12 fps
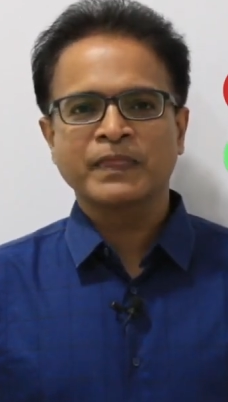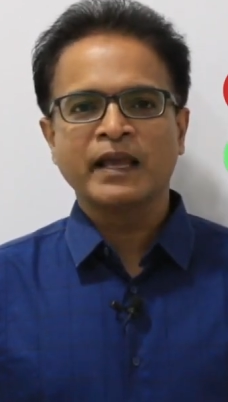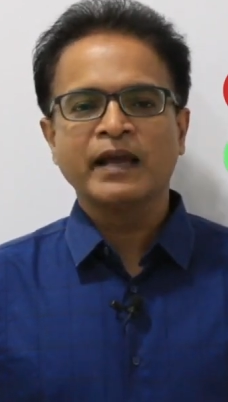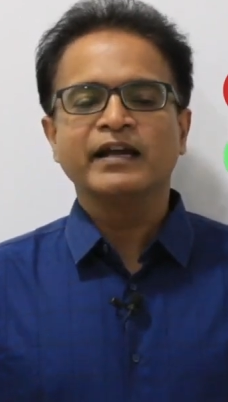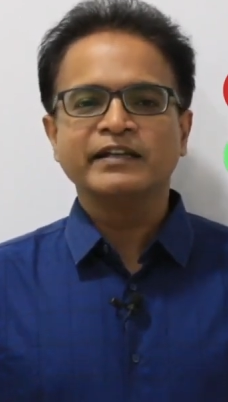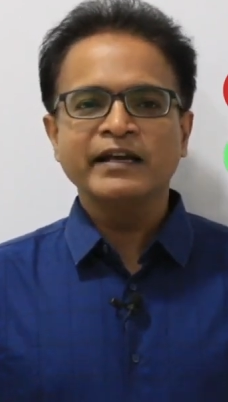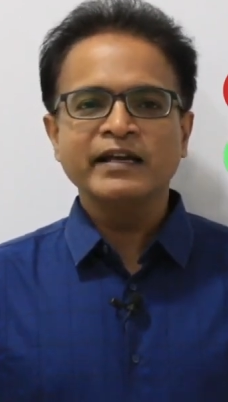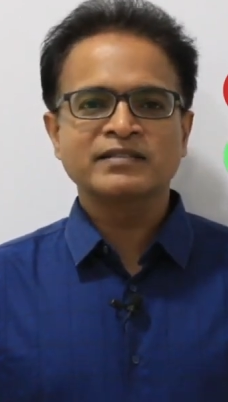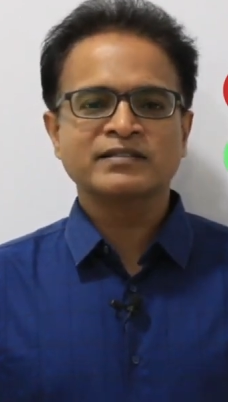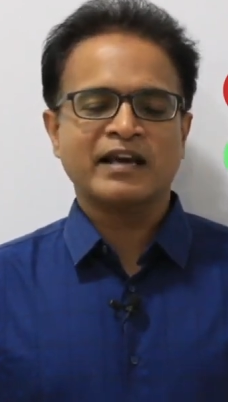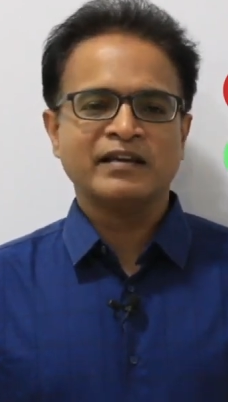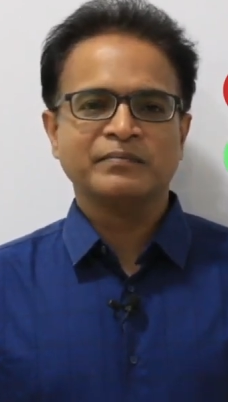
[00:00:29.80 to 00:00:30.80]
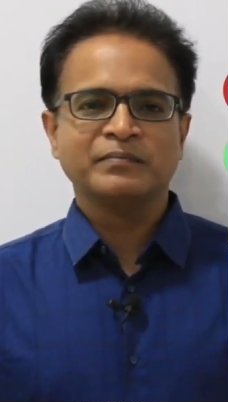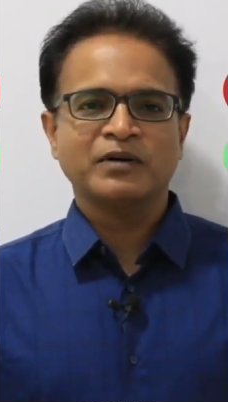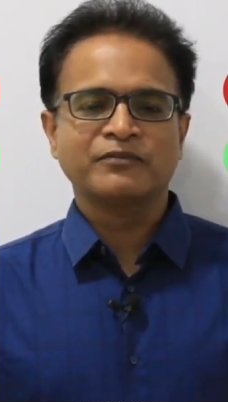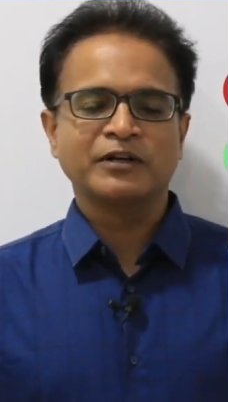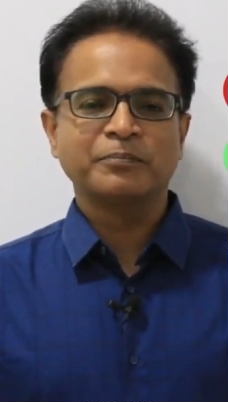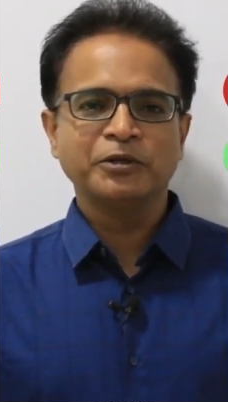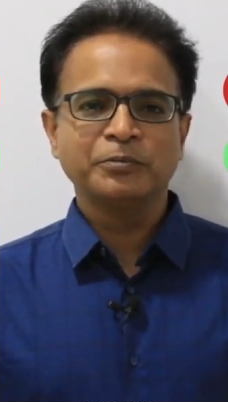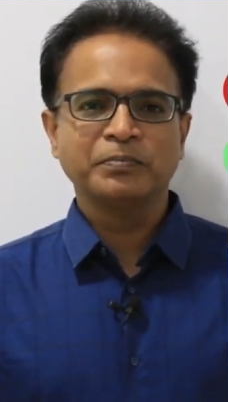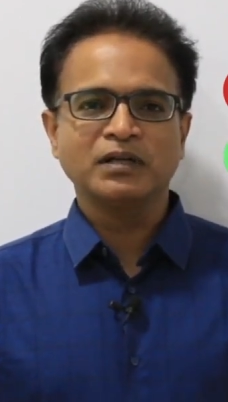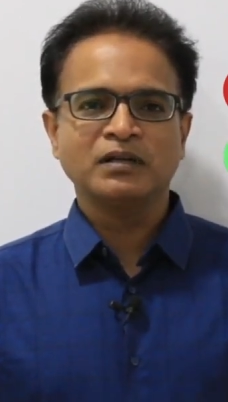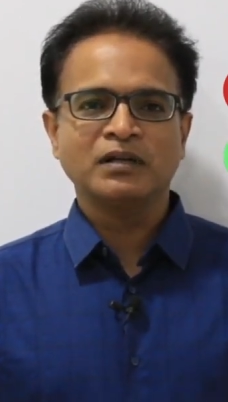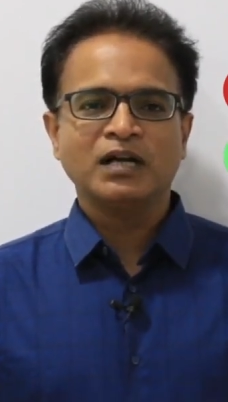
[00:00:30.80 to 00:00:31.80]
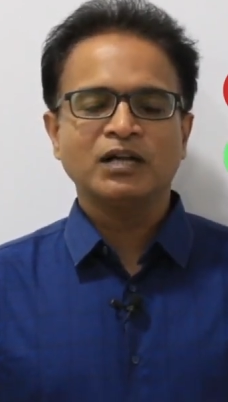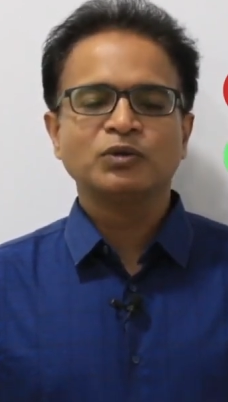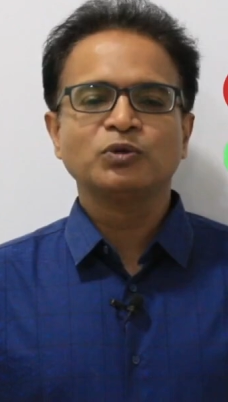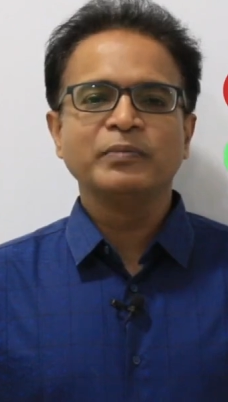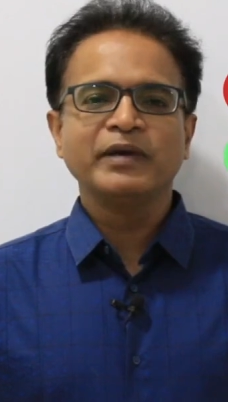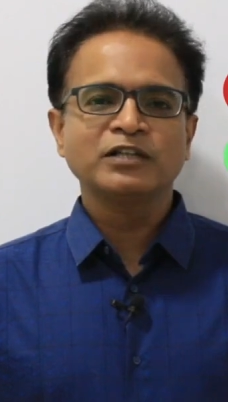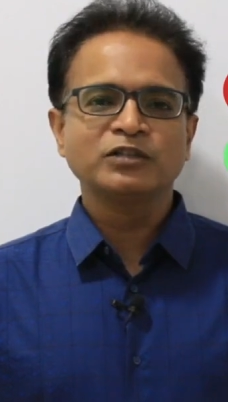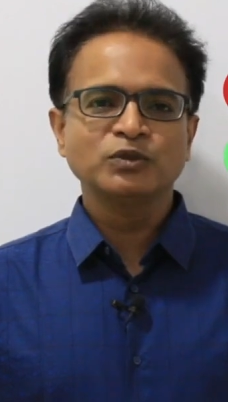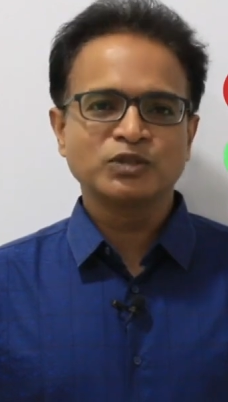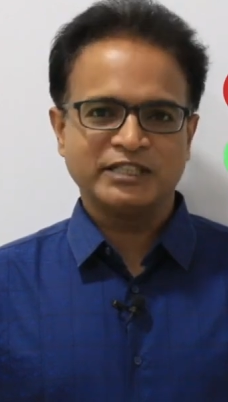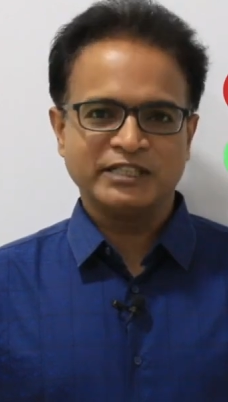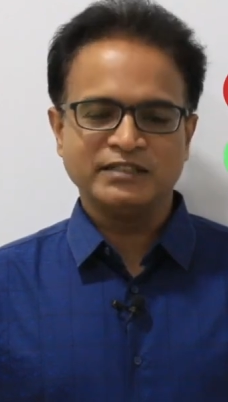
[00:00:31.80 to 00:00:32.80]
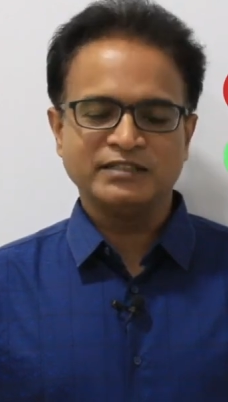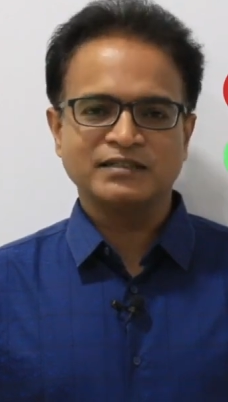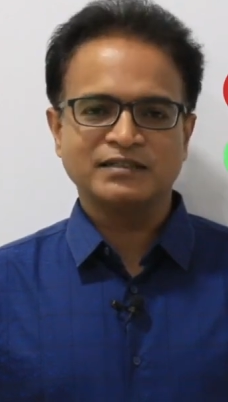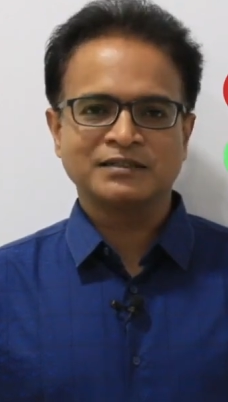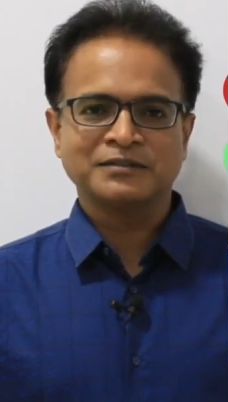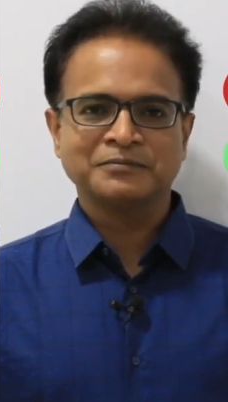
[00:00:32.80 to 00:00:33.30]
It takes time for people to make those changes